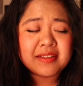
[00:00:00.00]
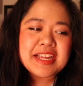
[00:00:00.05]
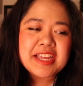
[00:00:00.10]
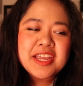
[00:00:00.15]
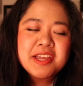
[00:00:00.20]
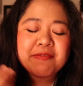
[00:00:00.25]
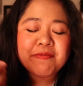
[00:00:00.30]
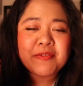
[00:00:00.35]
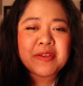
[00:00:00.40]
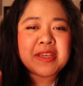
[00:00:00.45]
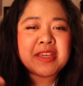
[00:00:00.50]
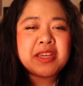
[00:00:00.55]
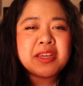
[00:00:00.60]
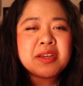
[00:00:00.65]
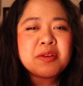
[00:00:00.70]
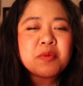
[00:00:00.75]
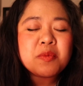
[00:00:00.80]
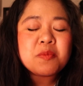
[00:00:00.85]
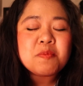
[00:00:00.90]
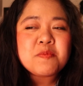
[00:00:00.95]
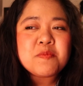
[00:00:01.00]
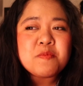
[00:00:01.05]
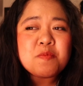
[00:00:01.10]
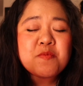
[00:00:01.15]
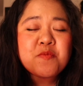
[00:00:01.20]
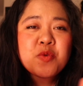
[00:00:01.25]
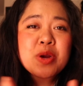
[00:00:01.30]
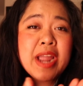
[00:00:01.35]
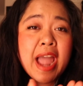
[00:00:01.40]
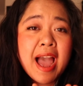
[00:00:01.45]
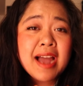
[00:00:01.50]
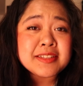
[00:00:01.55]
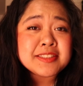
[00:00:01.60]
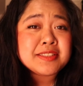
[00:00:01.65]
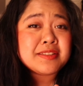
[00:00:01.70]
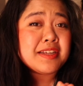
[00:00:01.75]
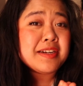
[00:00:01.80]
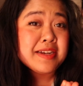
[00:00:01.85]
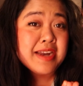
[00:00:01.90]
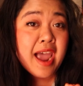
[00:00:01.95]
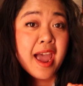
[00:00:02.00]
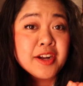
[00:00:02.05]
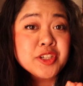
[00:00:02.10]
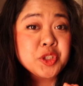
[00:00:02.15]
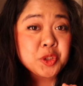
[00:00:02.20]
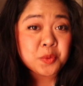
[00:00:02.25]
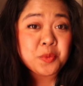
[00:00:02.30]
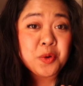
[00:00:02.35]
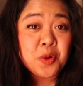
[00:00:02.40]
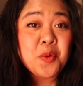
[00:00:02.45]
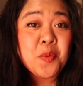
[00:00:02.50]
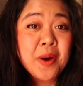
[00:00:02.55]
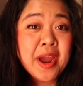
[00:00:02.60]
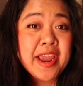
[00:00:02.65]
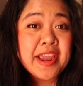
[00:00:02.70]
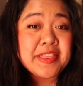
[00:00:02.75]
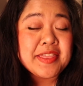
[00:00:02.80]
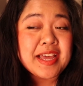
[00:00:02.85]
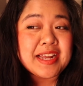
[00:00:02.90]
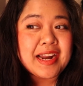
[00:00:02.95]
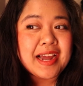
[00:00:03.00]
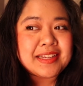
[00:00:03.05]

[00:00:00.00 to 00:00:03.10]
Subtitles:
If he reacts the natural way that